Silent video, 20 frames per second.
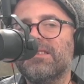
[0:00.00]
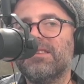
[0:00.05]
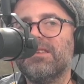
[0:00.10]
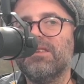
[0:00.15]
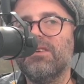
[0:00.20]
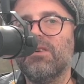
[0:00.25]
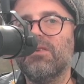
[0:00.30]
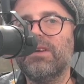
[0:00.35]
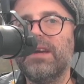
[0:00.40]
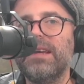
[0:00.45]

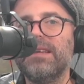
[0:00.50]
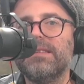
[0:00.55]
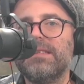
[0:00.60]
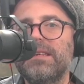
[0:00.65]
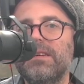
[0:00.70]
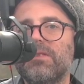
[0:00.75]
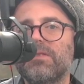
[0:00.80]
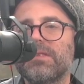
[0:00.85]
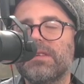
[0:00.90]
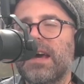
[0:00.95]
Okay,
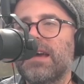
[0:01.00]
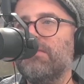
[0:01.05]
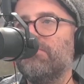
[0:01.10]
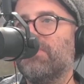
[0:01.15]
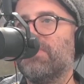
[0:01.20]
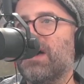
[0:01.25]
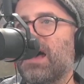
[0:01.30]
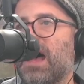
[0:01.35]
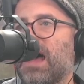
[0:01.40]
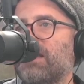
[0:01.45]
see, because
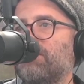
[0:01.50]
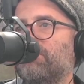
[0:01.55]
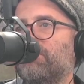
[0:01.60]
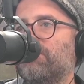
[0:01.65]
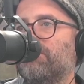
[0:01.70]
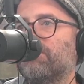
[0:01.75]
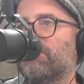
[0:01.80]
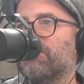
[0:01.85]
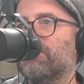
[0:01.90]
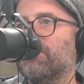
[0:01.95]

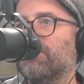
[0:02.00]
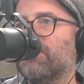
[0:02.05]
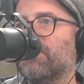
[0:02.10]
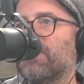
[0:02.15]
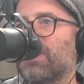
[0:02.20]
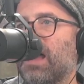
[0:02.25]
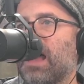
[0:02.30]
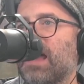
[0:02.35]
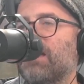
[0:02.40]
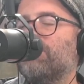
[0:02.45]
I'm
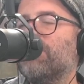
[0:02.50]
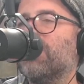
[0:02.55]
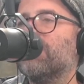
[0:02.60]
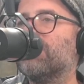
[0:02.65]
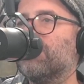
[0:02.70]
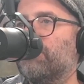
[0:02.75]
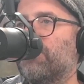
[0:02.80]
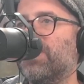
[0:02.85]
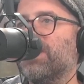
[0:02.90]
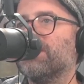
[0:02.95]

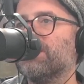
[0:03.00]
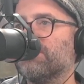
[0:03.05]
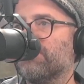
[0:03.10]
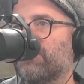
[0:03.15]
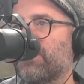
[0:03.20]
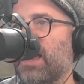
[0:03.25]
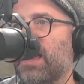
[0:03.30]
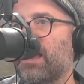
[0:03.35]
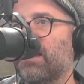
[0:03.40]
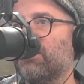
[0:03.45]
not the biggest
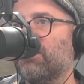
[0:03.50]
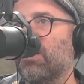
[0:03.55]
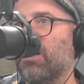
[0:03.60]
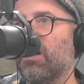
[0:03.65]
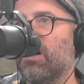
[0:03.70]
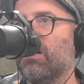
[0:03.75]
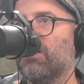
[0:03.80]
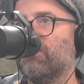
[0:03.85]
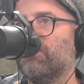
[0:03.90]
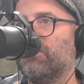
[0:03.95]
fan
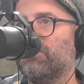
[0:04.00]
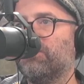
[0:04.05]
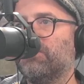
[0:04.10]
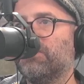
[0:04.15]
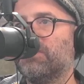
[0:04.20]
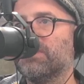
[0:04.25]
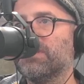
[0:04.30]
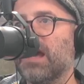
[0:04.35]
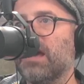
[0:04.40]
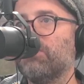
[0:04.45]
of
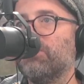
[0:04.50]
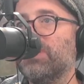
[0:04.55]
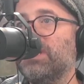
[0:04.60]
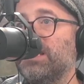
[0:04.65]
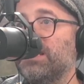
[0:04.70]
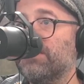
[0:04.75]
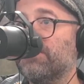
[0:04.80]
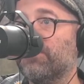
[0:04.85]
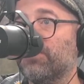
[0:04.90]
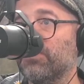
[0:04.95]

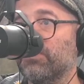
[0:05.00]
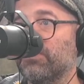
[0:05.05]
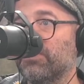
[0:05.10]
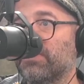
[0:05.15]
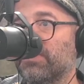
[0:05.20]
Taiwanese food.